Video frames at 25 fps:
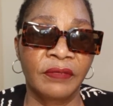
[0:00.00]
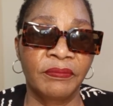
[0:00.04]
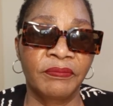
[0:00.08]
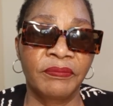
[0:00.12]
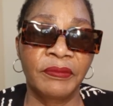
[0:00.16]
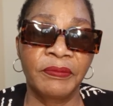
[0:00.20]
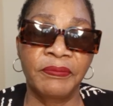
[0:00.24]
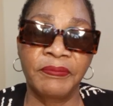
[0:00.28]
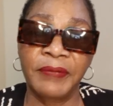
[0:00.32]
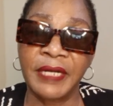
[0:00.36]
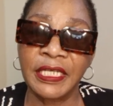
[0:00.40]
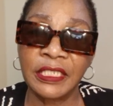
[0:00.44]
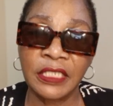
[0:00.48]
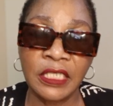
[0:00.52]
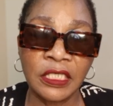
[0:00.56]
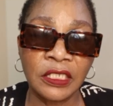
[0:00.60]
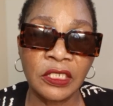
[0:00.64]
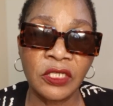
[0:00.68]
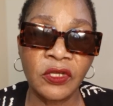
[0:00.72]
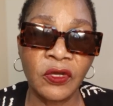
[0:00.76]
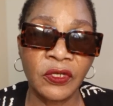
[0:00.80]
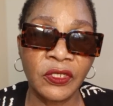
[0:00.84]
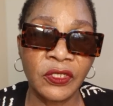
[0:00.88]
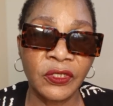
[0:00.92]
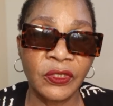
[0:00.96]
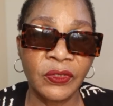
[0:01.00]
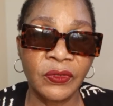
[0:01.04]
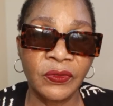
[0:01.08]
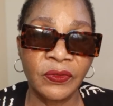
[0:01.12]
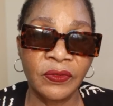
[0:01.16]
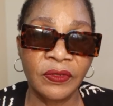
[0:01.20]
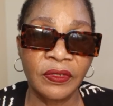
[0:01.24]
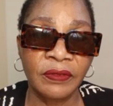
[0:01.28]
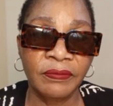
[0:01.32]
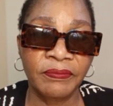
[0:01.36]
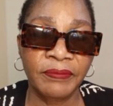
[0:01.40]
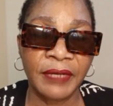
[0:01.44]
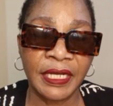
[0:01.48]
Passy is not you.
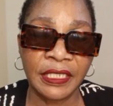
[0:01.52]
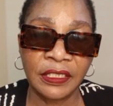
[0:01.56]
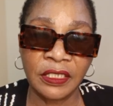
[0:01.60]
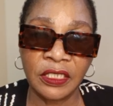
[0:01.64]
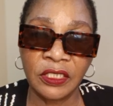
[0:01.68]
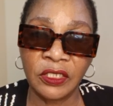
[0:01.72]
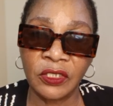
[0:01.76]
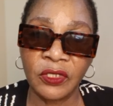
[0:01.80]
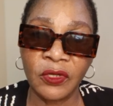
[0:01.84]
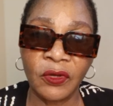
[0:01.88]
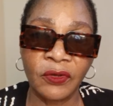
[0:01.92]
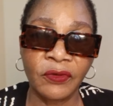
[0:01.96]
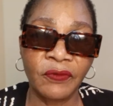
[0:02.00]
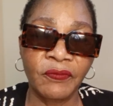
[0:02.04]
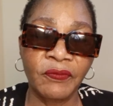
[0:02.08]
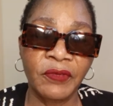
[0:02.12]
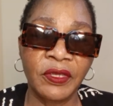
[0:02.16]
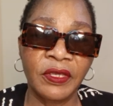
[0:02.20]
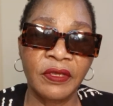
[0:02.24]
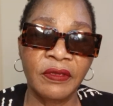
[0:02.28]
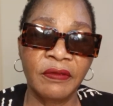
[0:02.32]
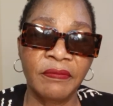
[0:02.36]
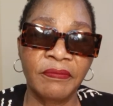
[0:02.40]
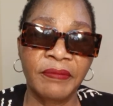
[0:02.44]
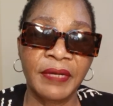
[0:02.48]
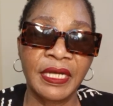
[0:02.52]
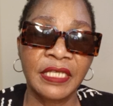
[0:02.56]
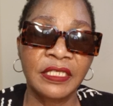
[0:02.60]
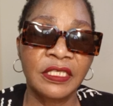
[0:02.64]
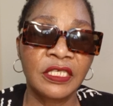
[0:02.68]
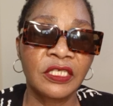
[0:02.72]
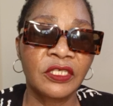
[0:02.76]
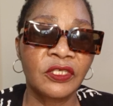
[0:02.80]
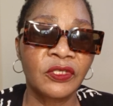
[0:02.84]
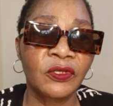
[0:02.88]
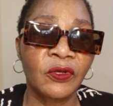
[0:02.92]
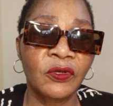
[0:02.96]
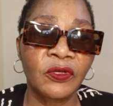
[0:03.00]
Passy is not me. Passy is
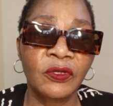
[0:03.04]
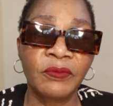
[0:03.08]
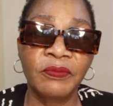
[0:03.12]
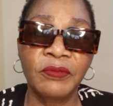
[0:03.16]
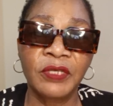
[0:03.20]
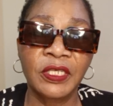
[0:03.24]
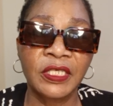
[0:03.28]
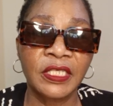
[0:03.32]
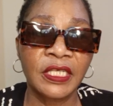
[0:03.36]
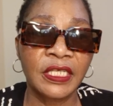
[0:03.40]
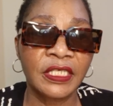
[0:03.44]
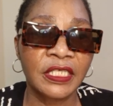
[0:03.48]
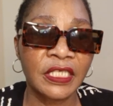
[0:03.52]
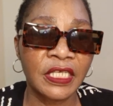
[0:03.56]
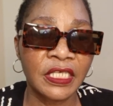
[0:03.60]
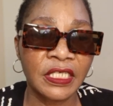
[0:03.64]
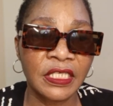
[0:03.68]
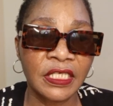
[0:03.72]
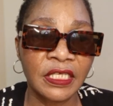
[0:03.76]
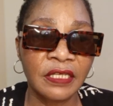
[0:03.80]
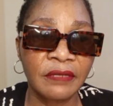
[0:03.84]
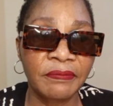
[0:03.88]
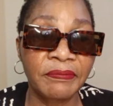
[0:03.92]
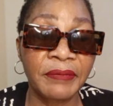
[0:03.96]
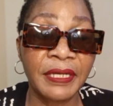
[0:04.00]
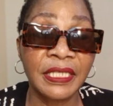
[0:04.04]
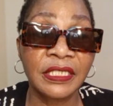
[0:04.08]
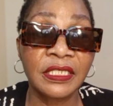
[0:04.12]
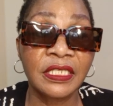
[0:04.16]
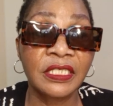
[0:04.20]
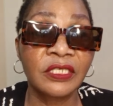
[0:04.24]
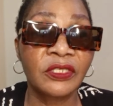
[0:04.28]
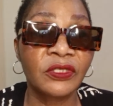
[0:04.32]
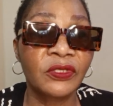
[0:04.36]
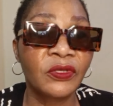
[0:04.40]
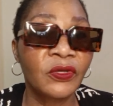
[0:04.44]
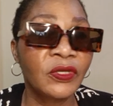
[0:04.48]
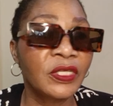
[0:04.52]
not Mr. Cecil. Passy is
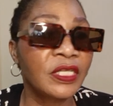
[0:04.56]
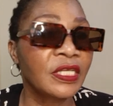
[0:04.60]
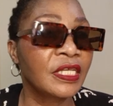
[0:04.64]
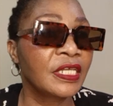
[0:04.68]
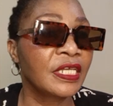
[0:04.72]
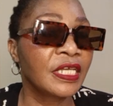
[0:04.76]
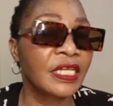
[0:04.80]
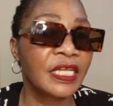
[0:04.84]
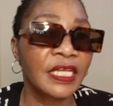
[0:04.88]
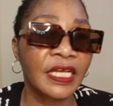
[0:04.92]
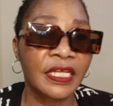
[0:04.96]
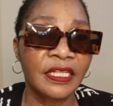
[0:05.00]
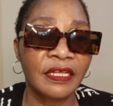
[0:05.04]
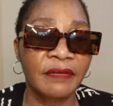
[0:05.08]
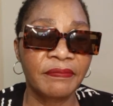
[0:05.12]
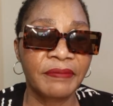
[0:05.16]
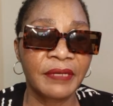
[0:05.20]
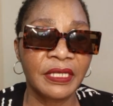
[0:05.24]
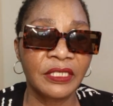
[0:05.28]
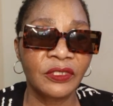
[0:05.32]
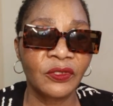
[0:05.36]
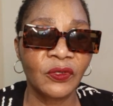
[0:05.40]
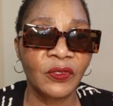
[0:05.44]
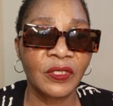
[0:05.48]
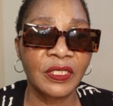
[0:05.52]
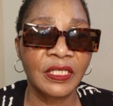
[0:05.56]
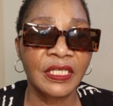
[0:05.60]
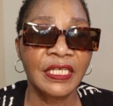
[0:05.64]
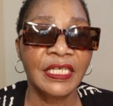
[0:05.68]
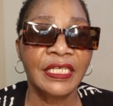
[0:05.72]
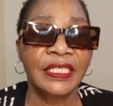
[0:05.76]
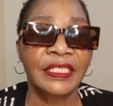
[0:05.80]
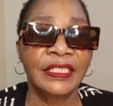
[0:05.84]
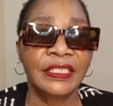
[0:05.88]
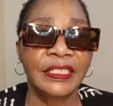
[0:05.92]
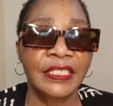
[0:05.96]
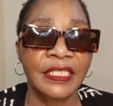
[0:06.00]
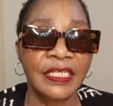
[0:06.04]
not any other person.
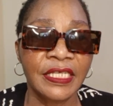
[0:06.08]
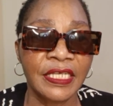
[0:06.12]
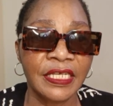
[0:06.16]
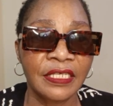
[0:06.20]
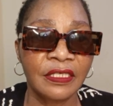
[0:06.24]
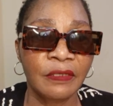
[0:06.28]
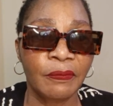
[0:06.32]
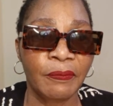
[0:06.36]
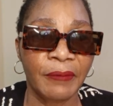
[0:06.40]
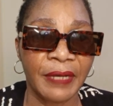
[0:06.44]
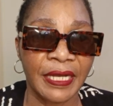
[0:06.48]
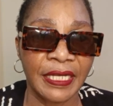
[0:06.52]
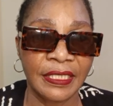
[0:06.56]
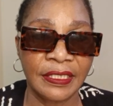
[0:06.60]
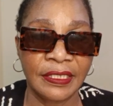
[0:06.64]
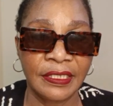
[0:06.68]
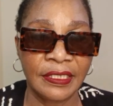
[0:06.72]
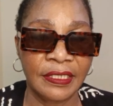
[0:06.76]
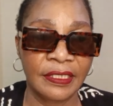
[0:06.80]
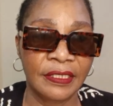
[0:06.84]
She is Passy.